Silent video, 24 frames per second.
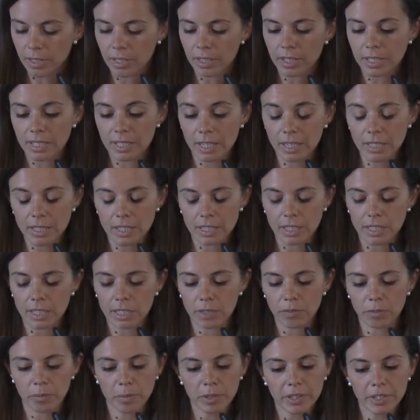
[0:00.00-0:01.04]

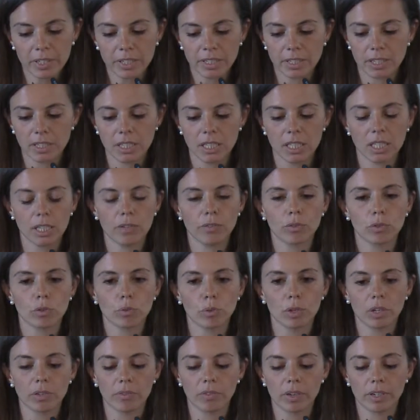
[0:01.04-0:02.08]
sensitive, very sensitive
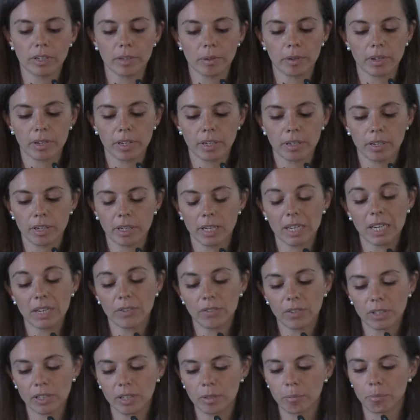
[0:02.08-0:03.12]
to
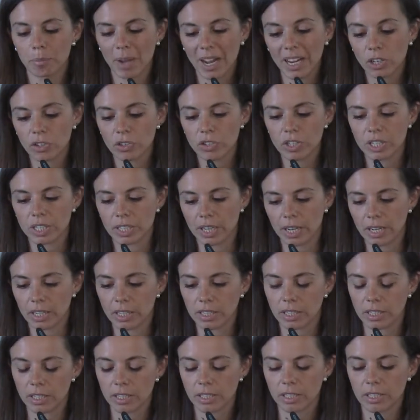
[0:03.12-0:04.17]
even minor
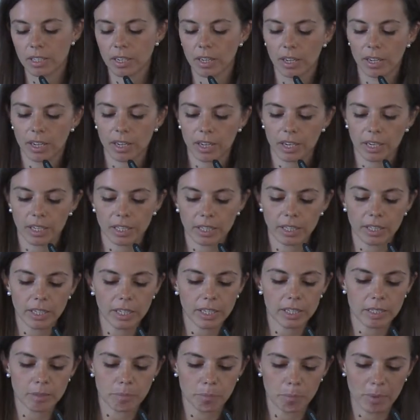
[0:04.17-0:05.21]
changes in
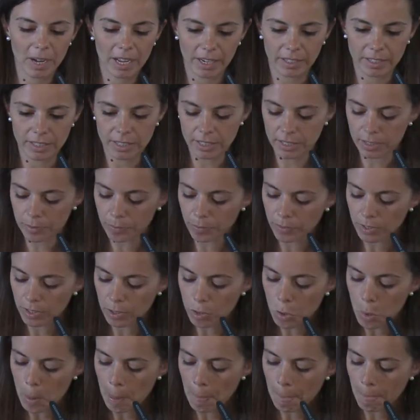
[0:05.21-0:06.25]
this balance.
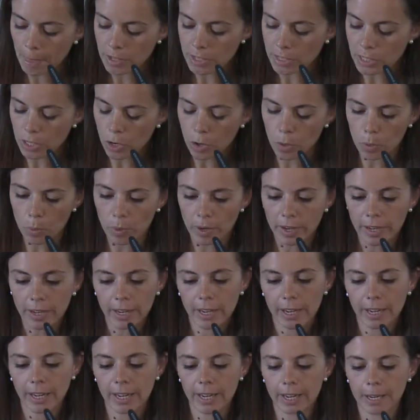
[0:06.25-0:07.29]
So
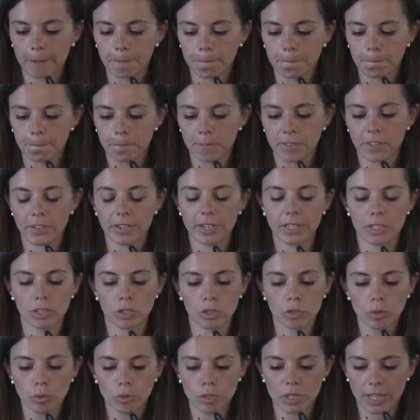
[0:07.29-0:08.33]
there are
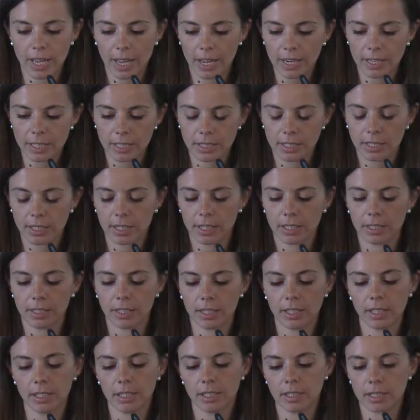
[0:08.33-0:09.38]
two sides
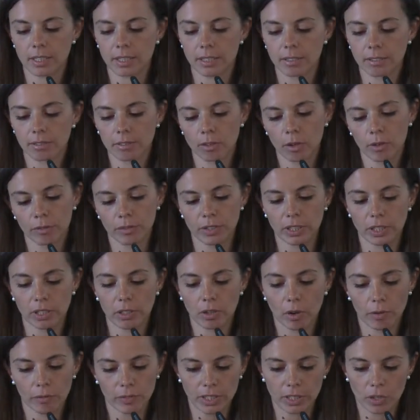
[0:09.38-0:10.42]
in this of
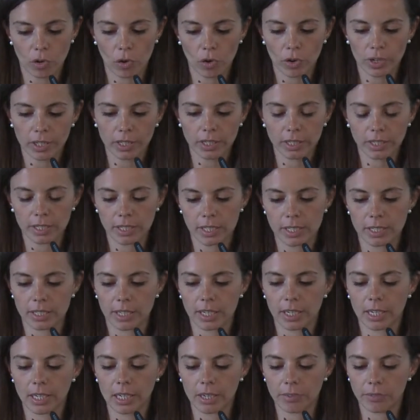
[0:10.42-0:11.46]
the coin in this
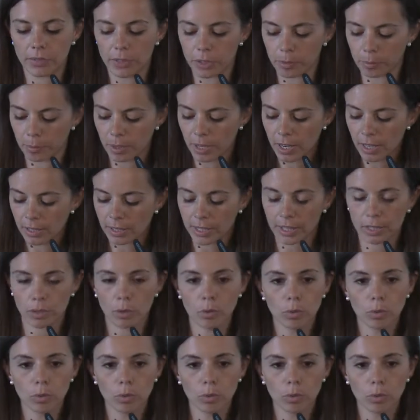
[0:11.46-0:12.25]
equilibrium that